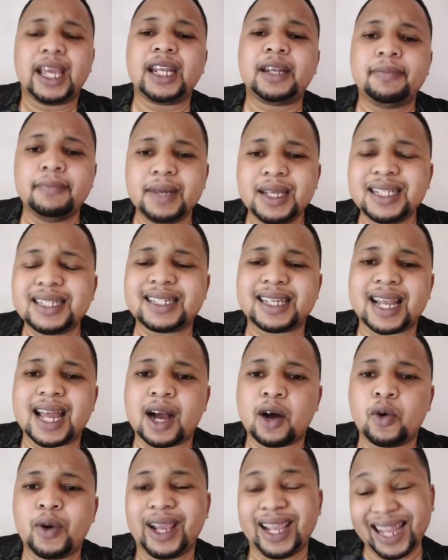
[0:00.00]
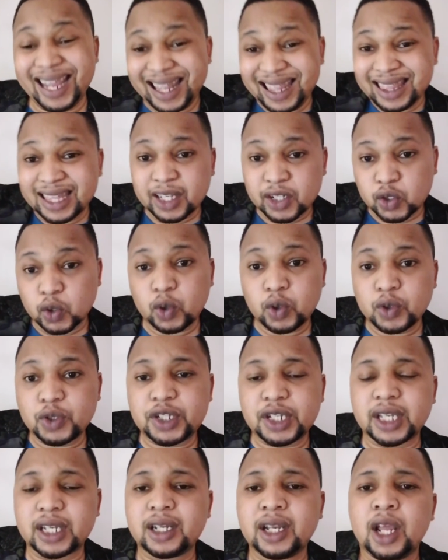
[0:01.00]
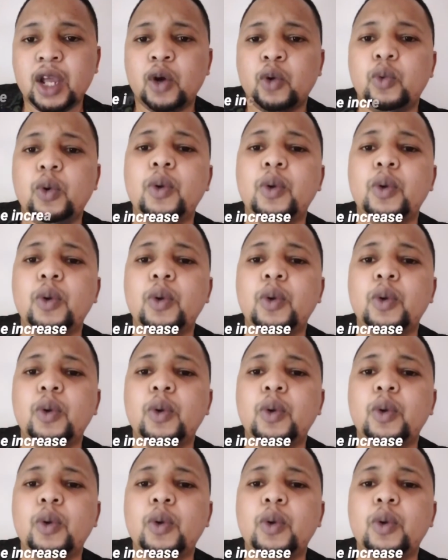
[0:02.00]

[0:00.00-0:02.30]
It means now in the solution,